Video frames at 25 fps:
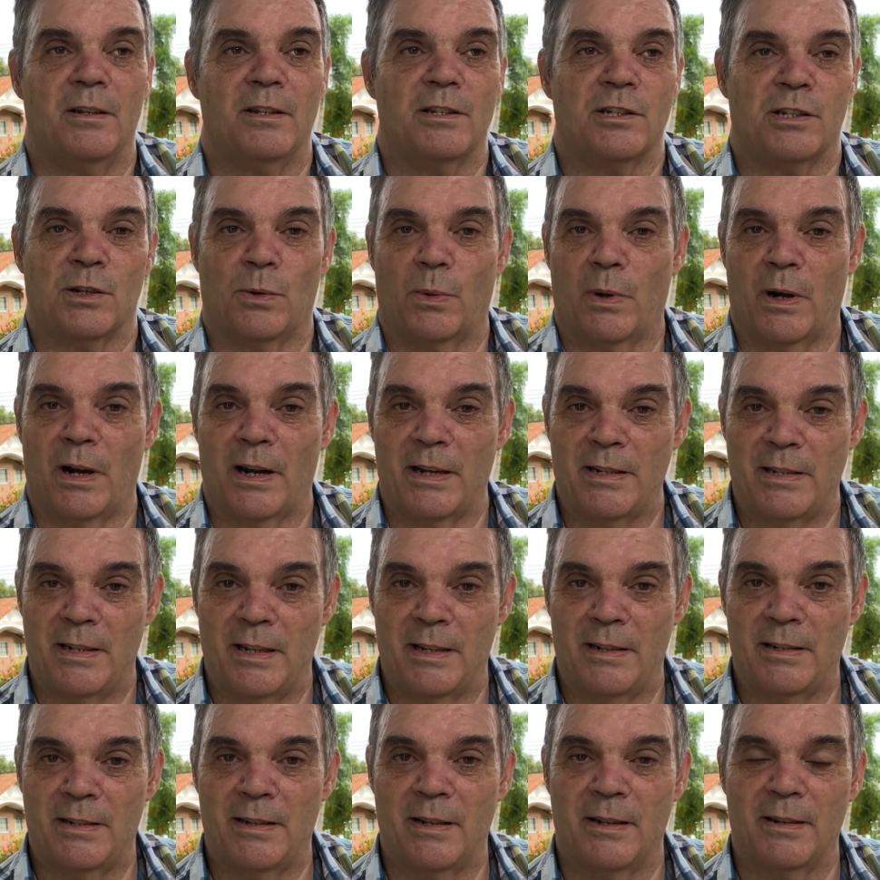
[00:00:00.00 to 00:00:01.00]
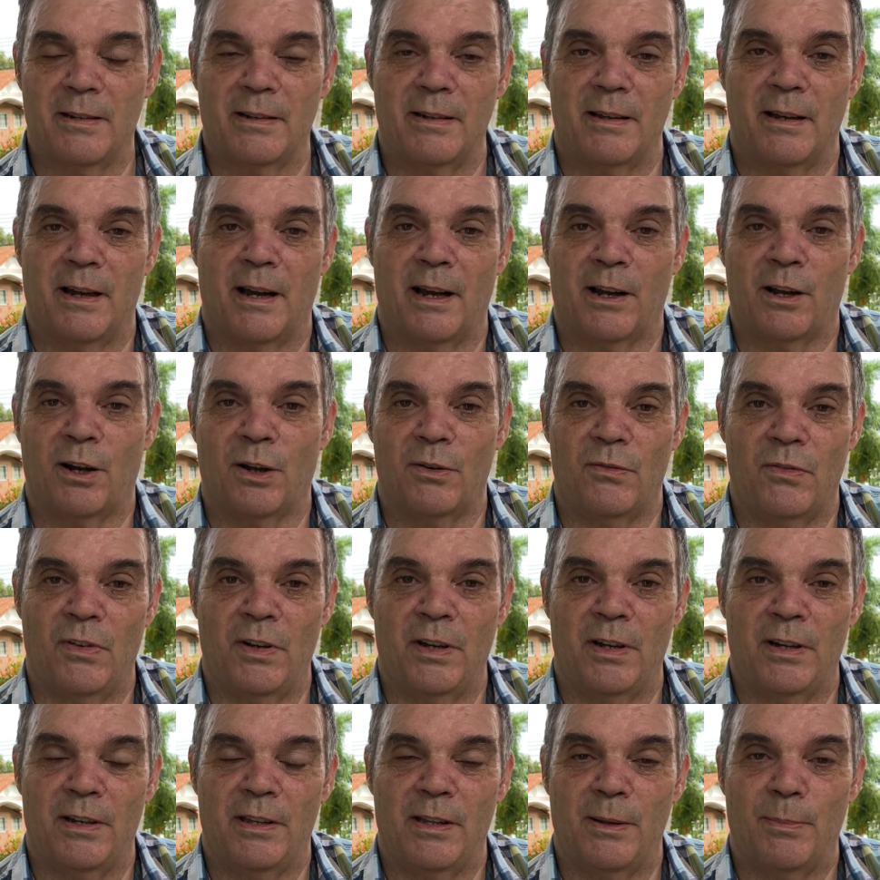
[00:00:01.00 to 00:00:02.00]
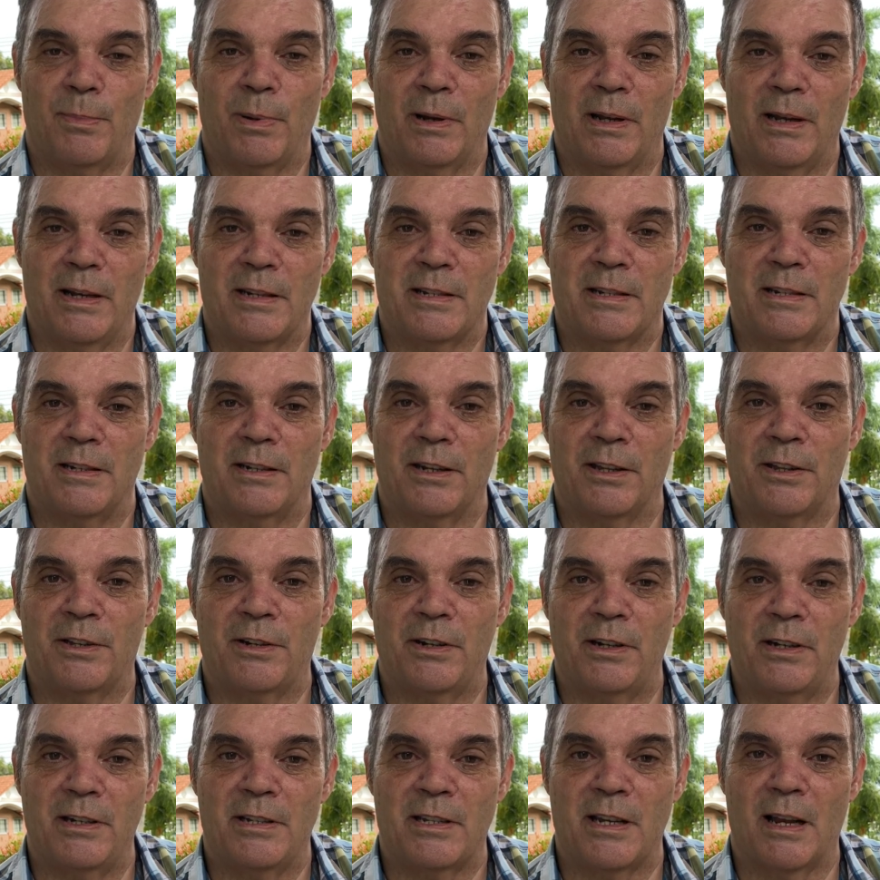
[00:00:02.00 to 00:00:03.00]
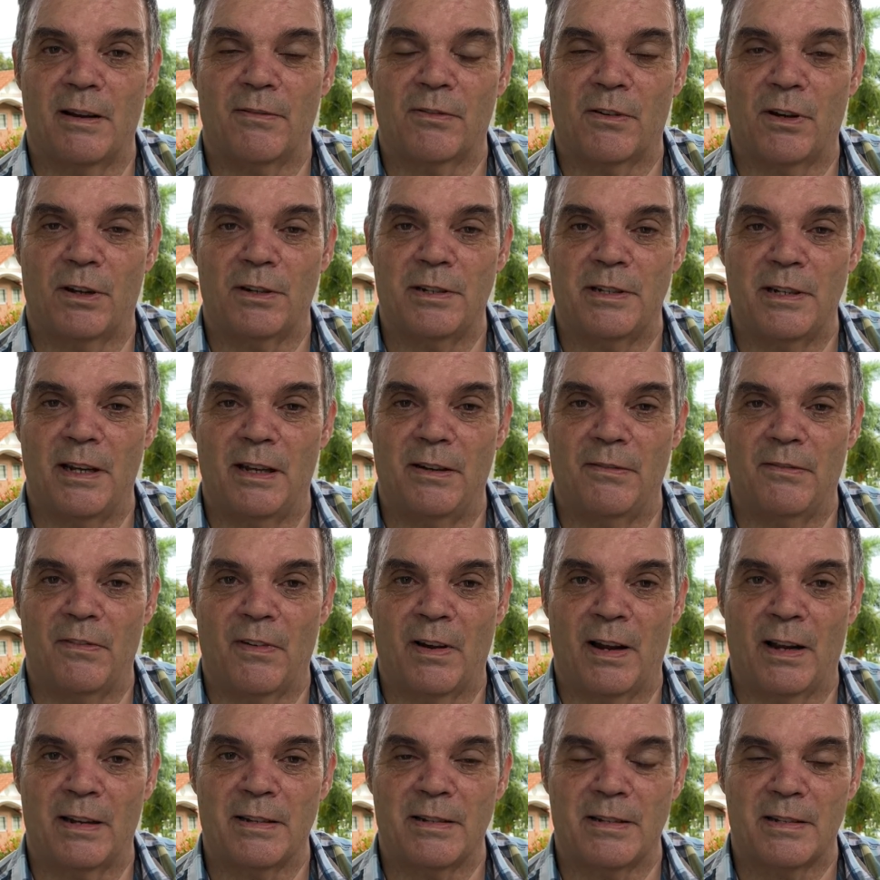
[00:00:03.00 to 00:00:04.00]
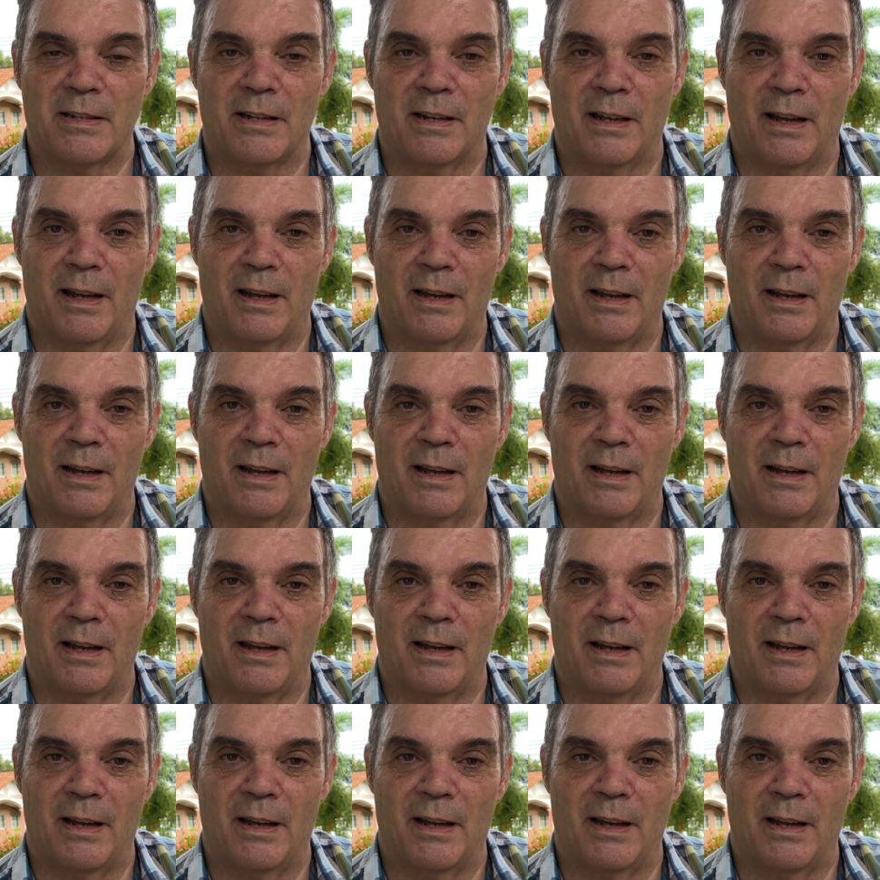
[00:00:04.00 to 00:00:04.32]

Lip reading: So what I did, I converted the place into three self-contained flats.